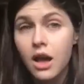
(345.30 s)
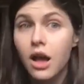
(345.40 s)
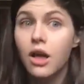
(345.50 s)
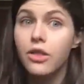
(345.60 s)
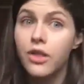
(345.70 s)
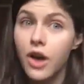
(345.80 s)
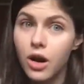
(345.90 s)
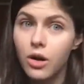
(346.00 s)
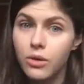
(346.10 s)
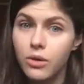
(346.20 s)

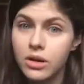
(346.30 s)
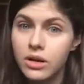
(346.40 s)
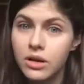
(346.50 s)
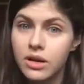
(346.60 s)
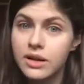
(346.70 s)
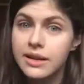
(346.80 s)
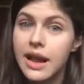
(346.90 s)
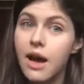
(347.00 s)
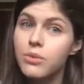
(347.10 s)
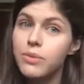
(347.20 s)
Although,
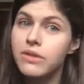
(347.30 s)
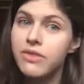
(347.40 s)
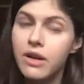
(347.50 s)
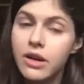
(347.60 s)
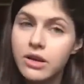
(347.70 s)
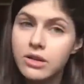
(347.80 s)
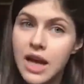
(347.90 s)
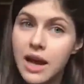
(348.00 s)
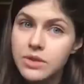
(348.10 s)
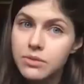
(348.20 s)
now would be a very good
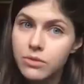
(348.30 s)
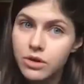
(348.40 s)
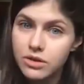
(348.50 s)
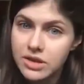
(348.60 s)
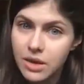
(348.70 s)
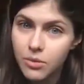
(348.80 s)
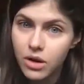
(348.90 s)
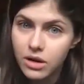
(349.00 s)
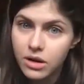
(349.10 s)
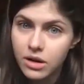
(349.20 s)
time to murder someone.